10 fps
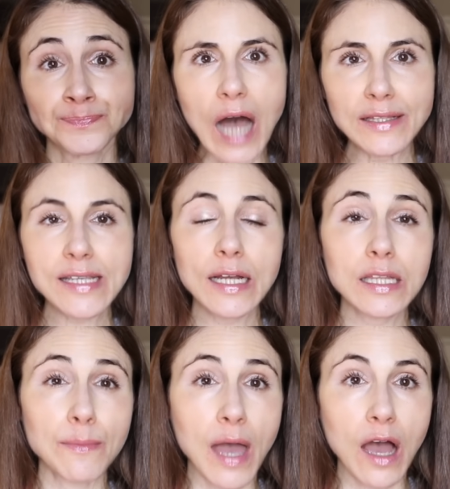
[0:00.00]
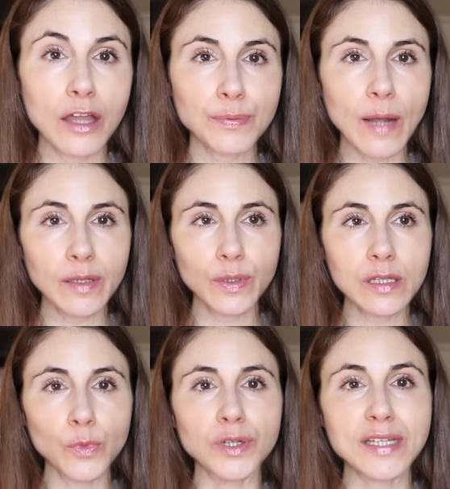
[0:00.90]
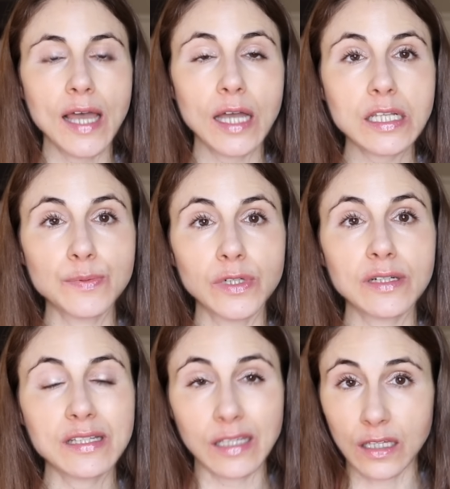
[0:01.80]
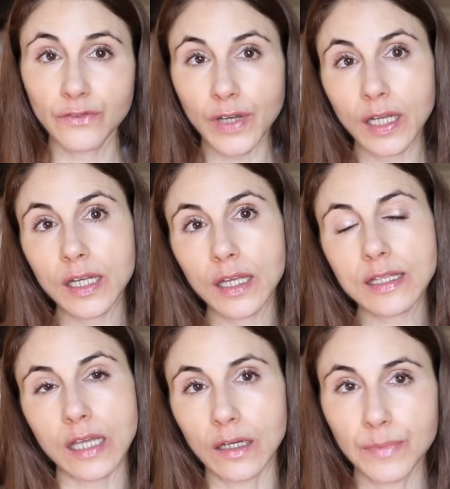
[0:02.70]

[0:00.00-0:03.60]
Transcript: Outside of the mouth, probably one of the more textbook skin findings of